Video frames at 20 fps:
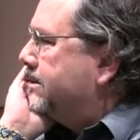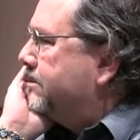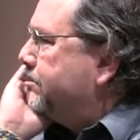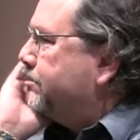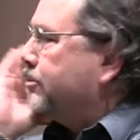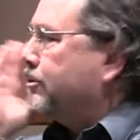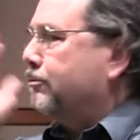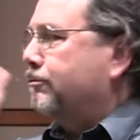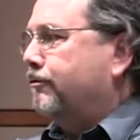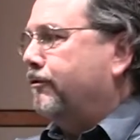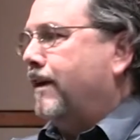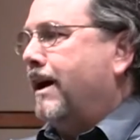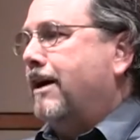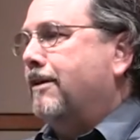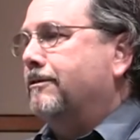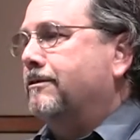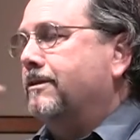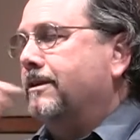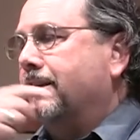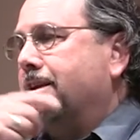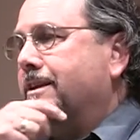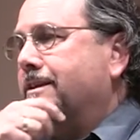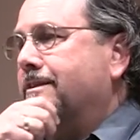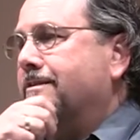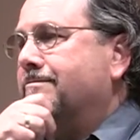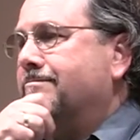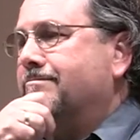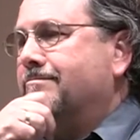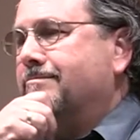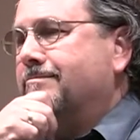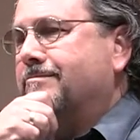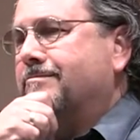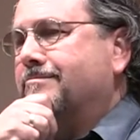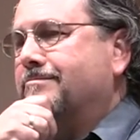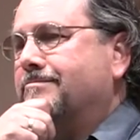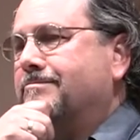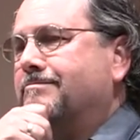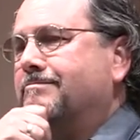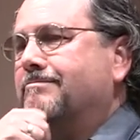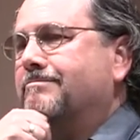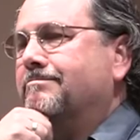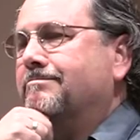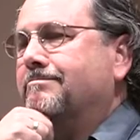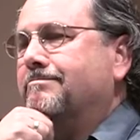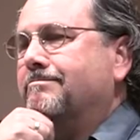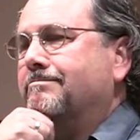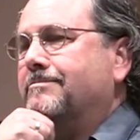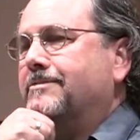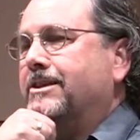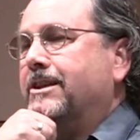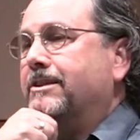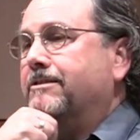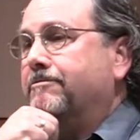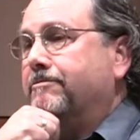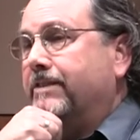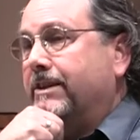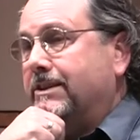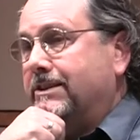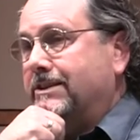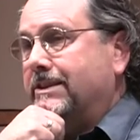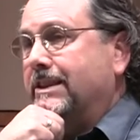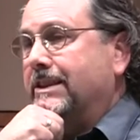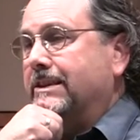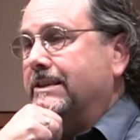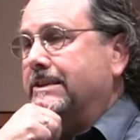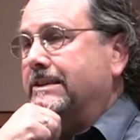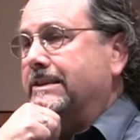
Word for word: profoundly convicting.